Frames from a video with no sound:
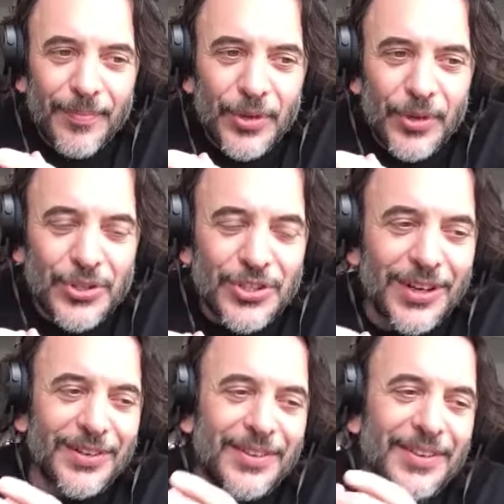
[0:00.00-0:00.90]
You
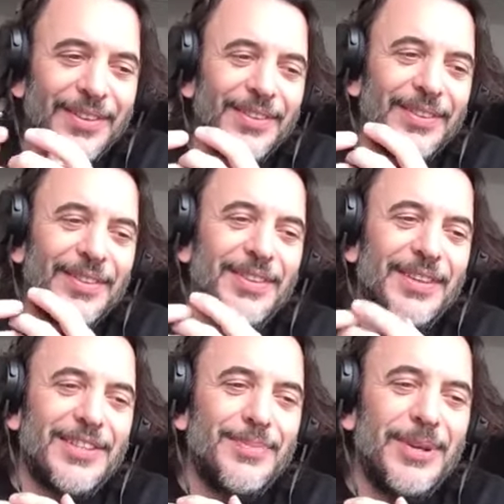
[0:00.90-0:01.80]
started
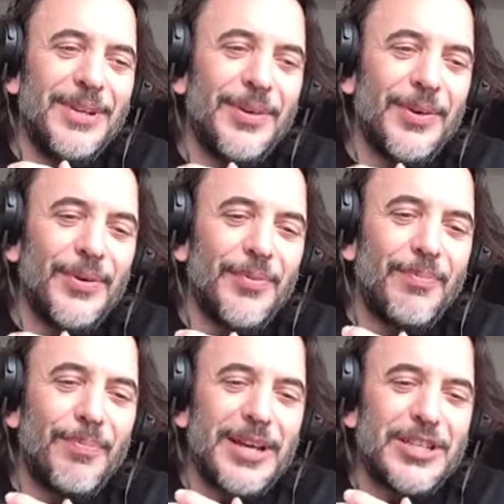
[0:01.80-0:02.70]
this video
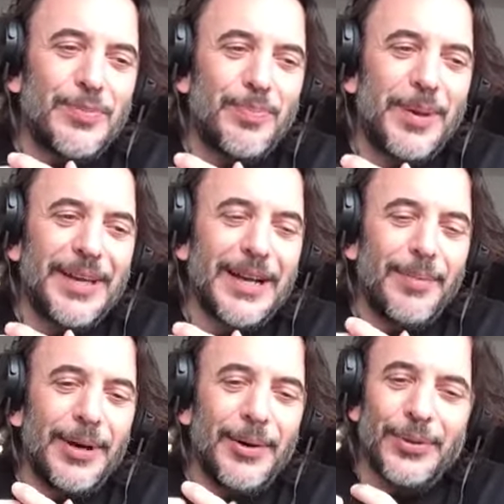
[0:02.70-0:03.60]
by speaking
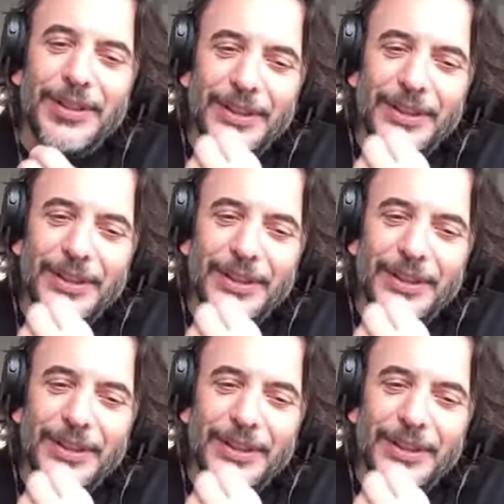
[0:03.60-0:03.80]
about a